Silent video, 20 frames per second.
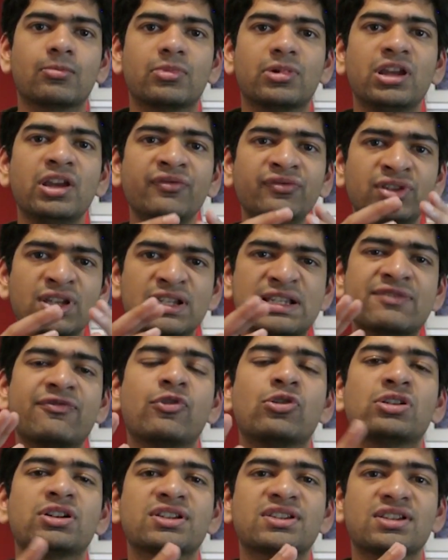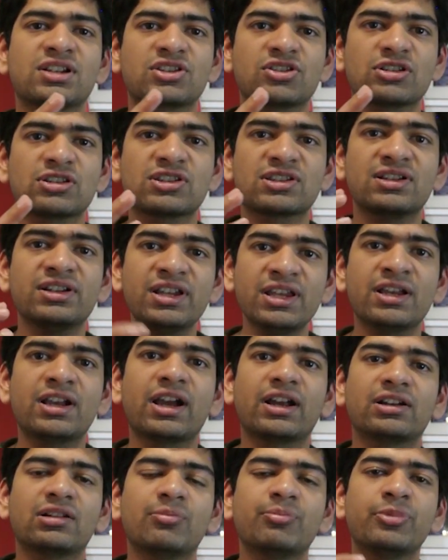if this phone is such a sleek
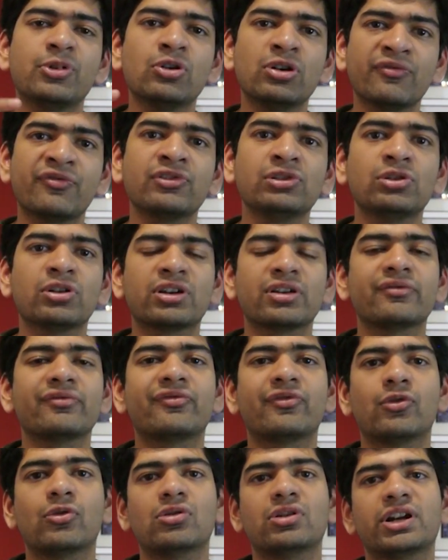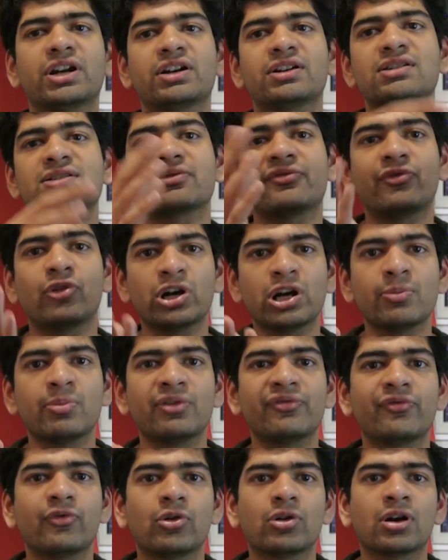and a beautiful looking phone and it is a
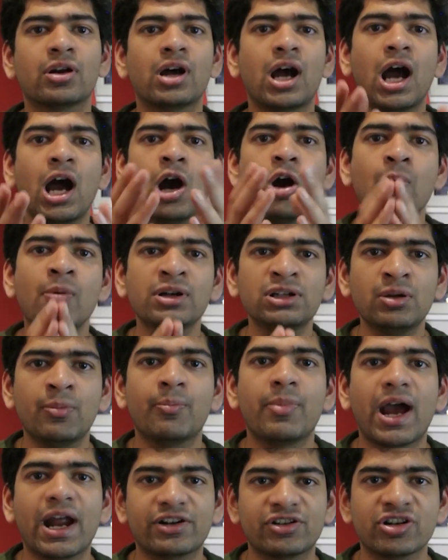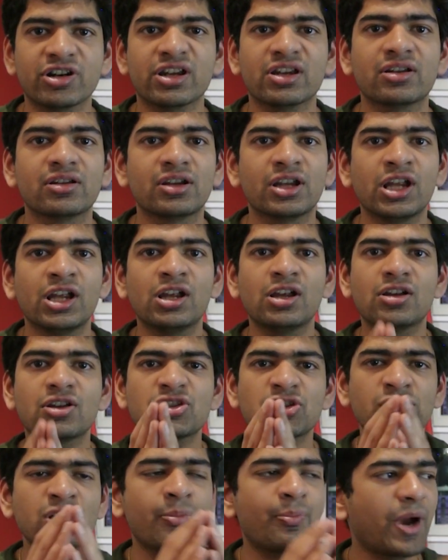foldable phone, how about the battery?
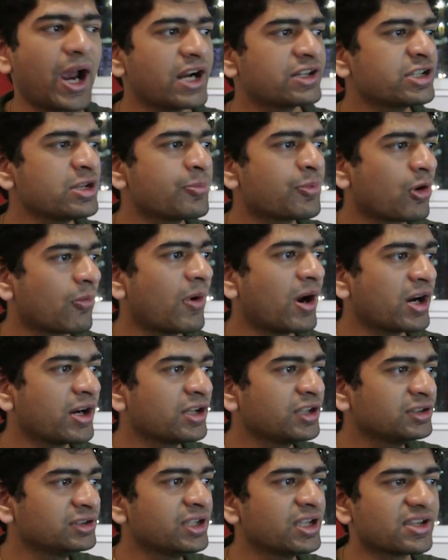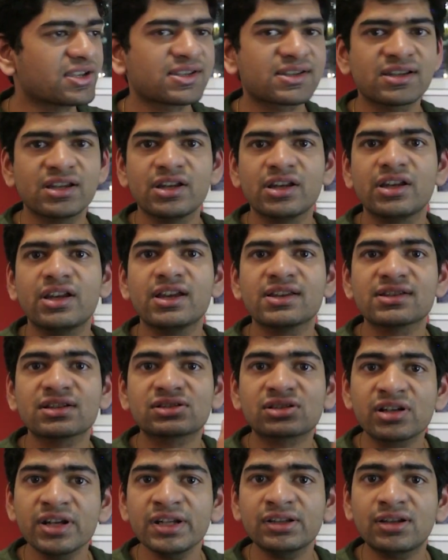So the battery provided in this is a
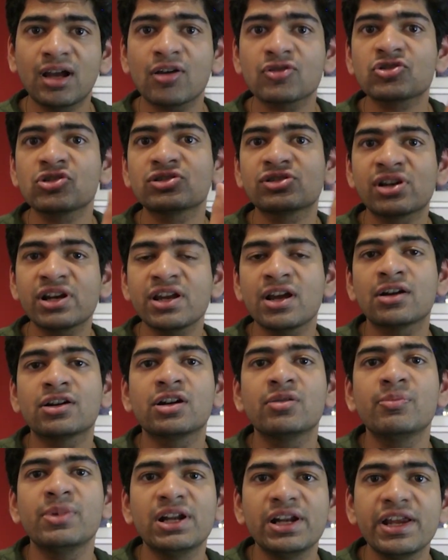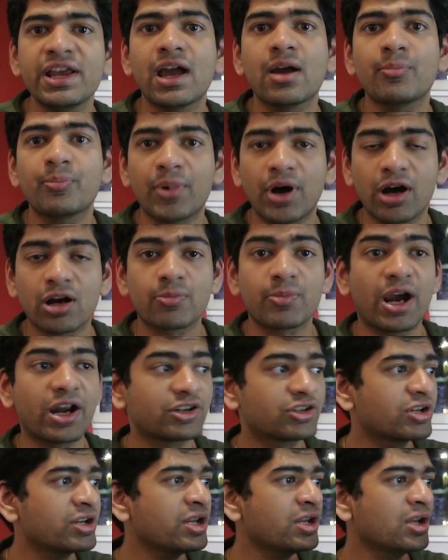3300 milliamp hour
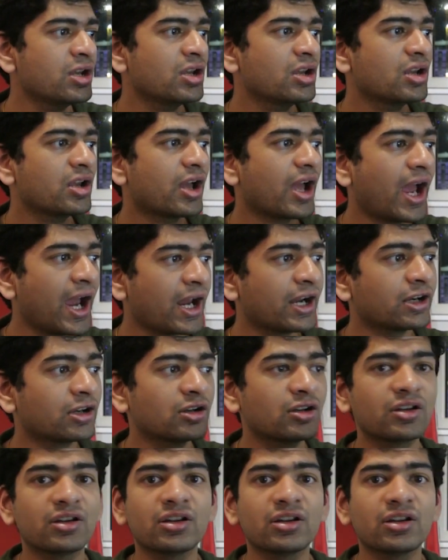battery, and